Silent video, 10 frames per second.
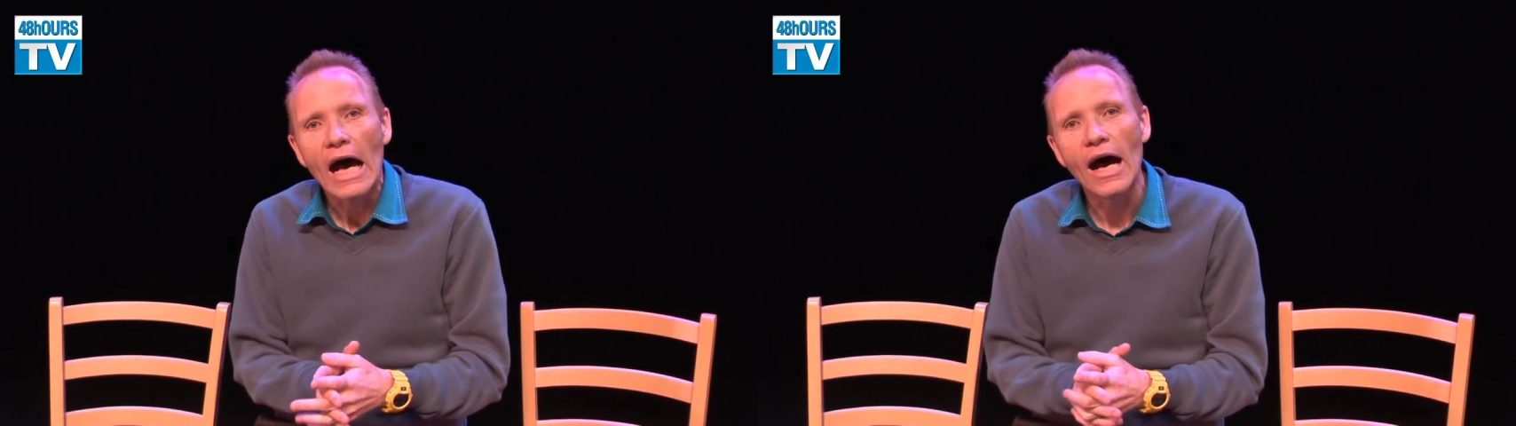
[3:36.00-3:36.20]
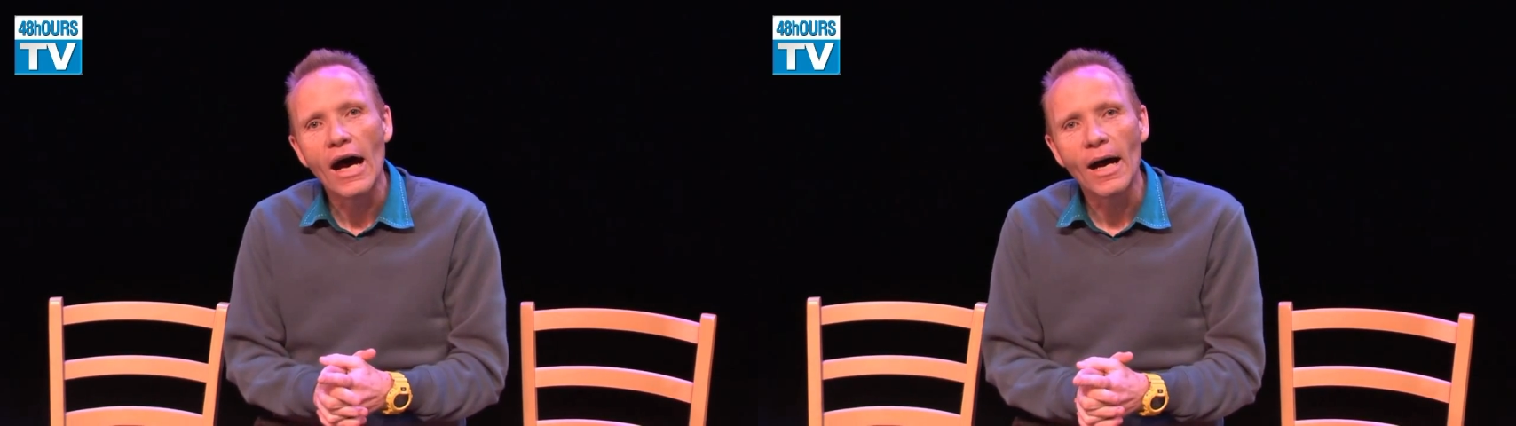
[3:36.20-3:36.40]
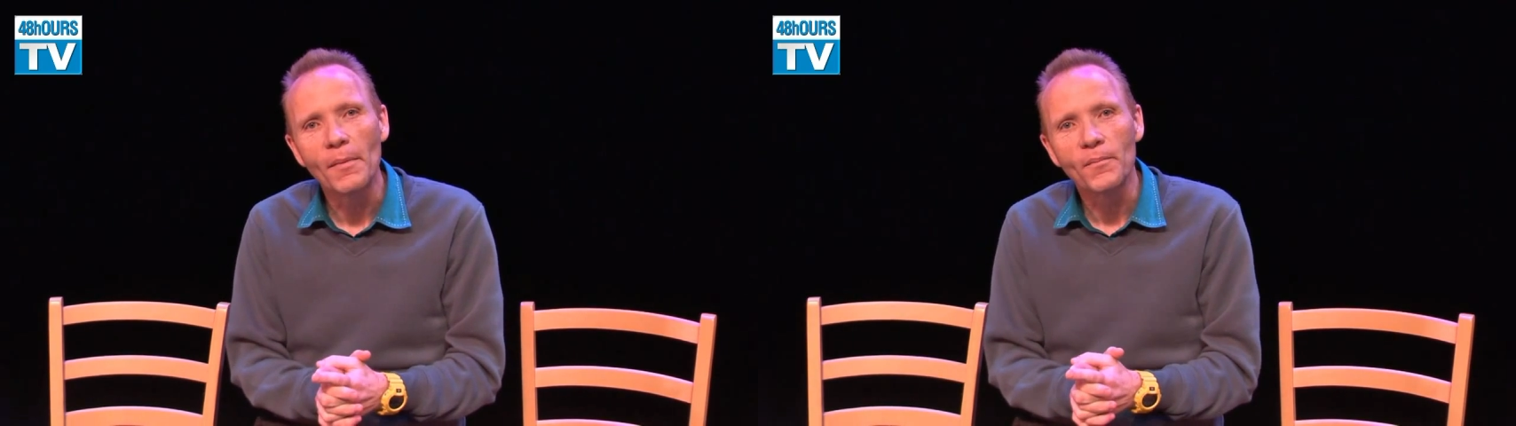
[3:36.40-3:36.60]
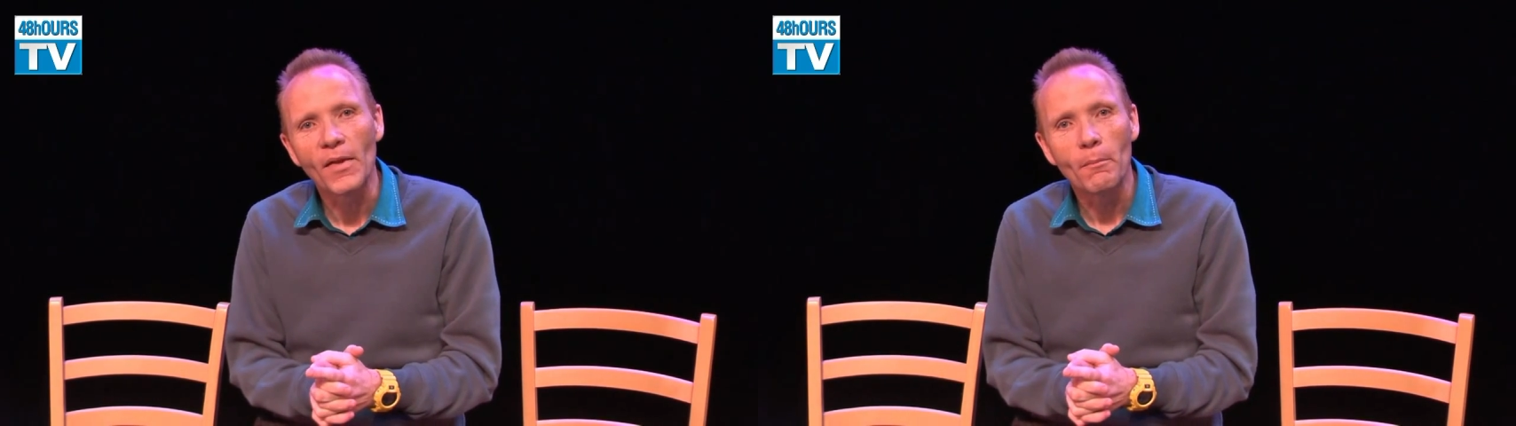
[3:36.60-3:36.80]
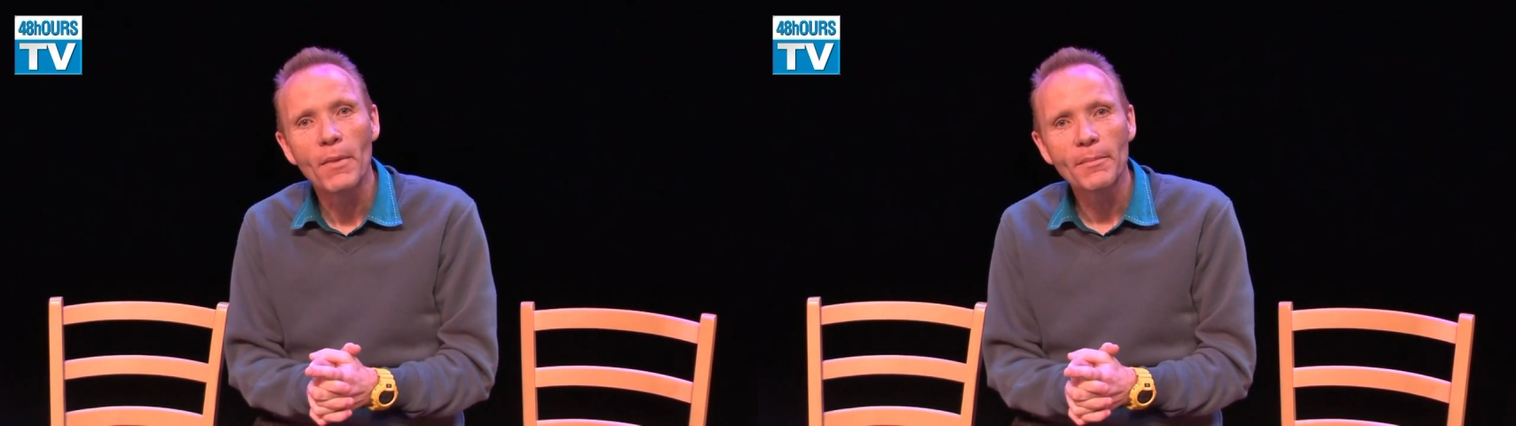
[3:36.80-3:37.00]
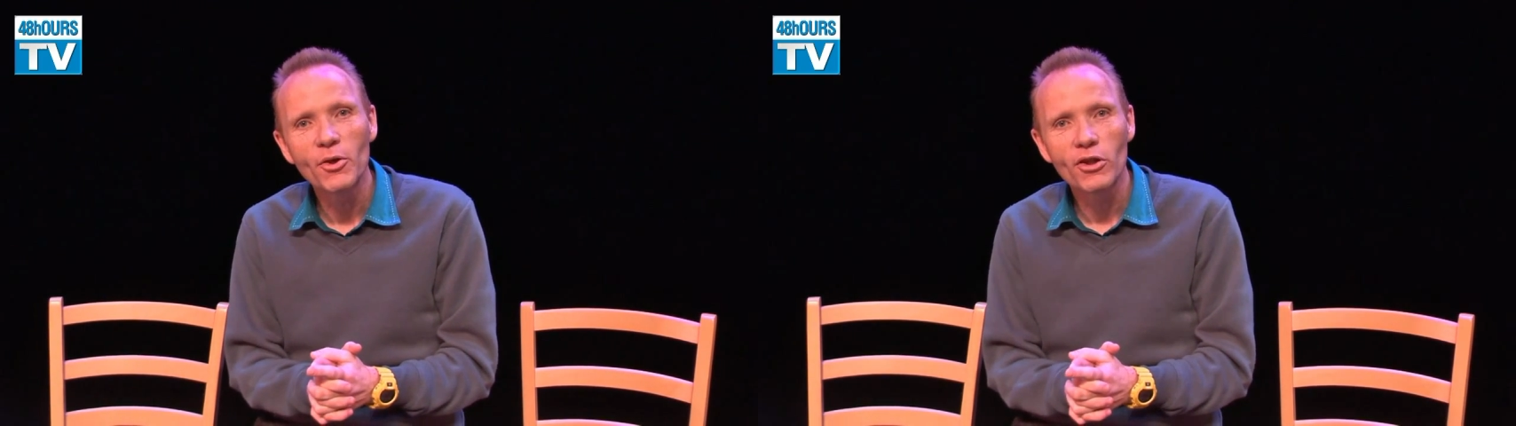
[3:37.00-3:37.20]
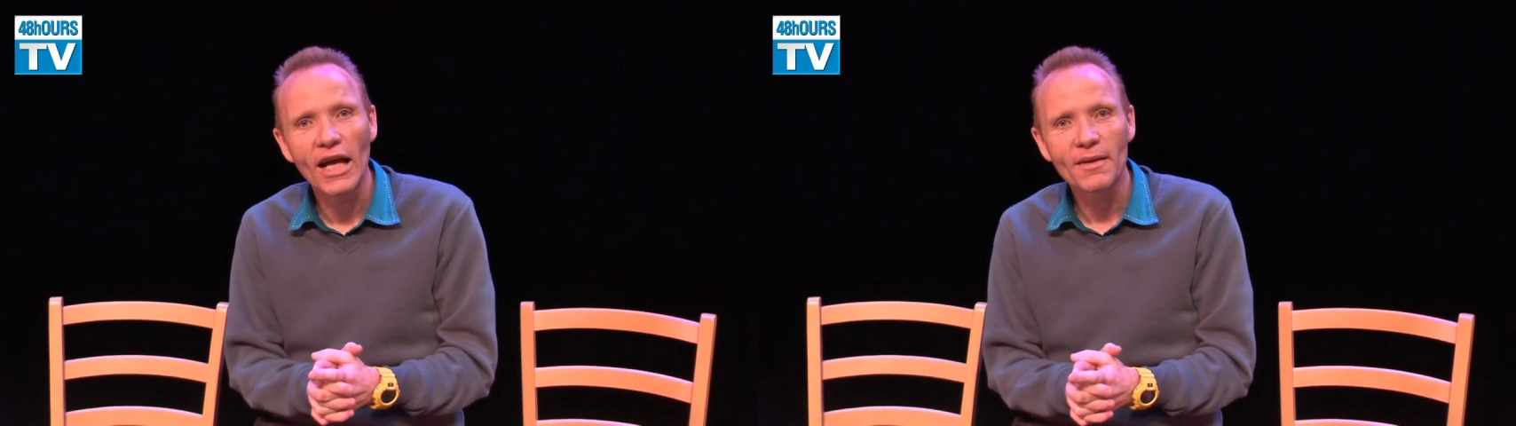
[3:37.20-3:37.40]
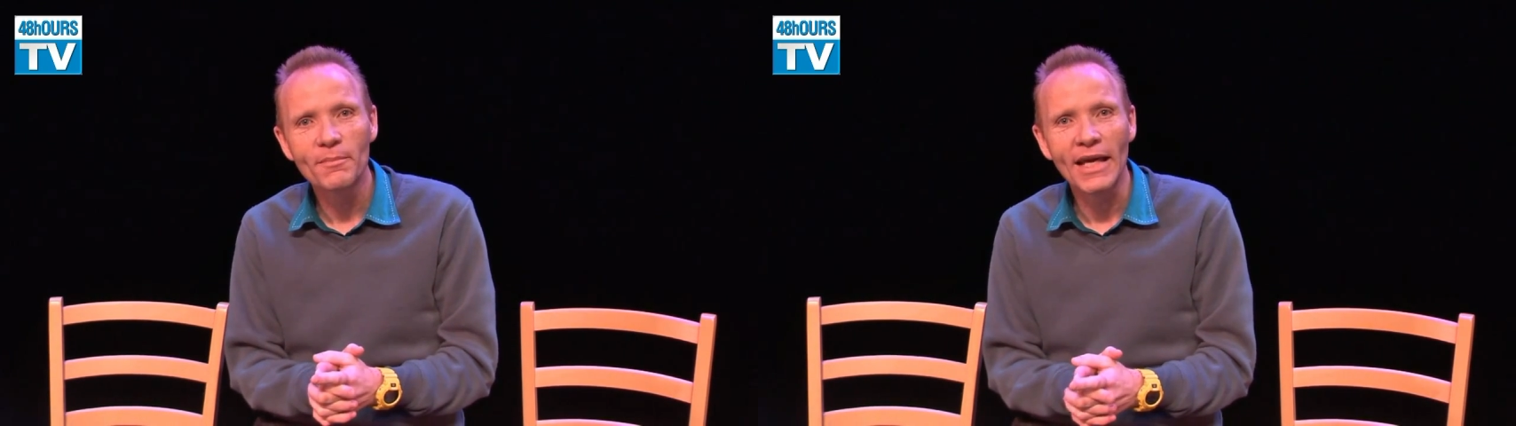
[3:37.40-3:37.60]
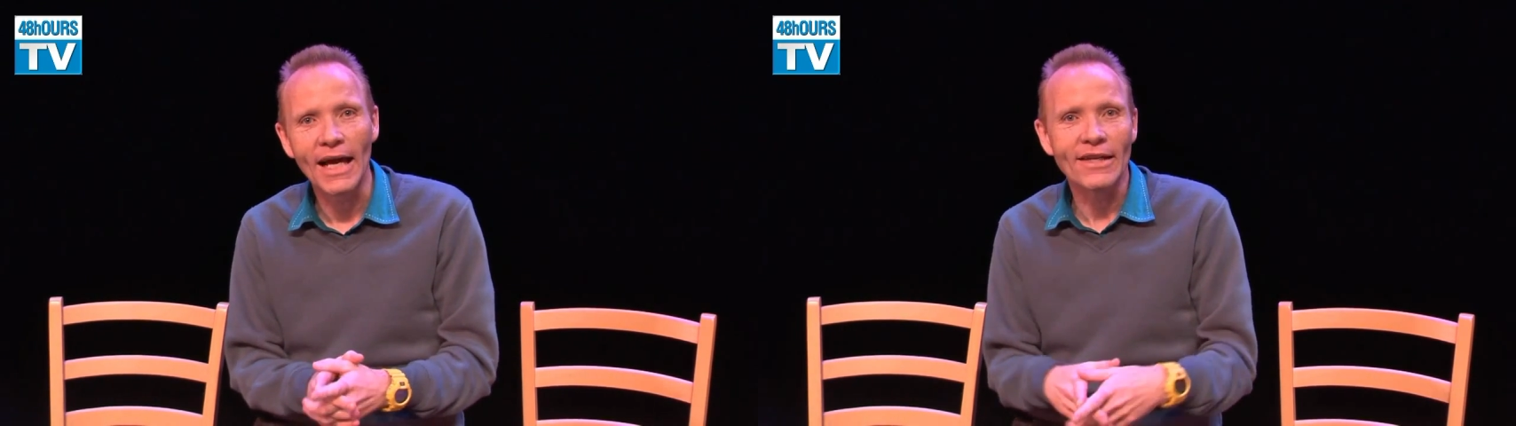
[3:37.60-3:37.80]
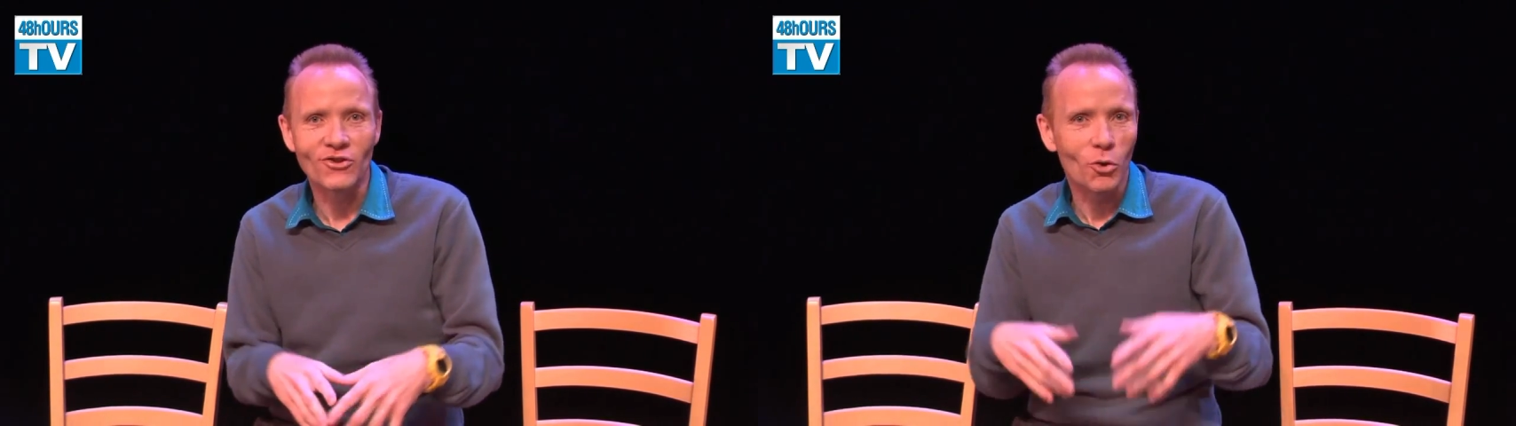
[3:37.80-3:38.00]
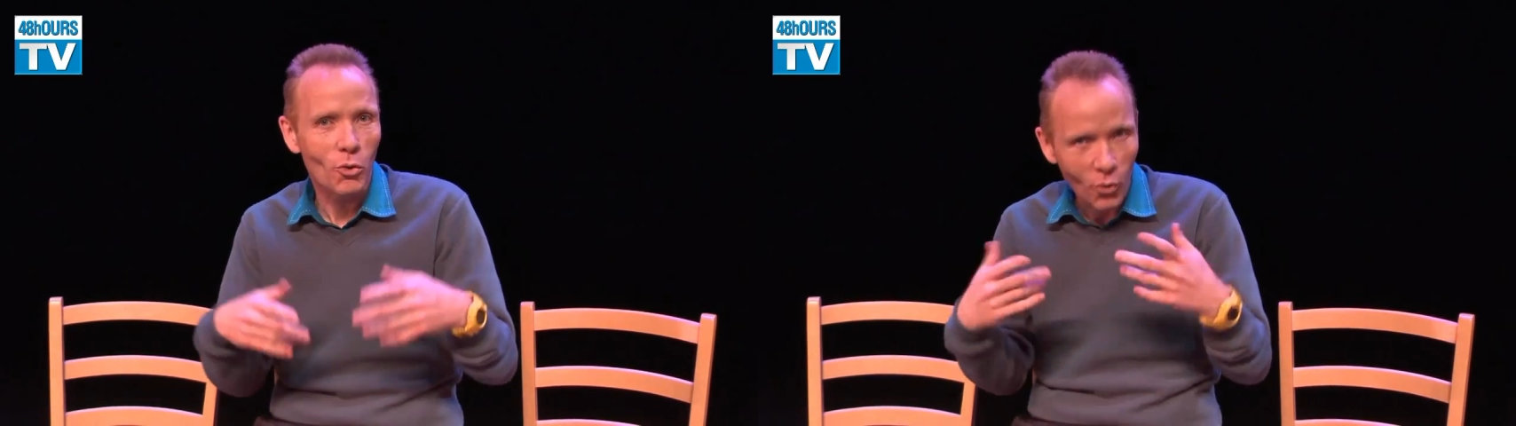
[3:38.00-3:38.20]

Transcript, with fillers: Um, maybe you'd like me at your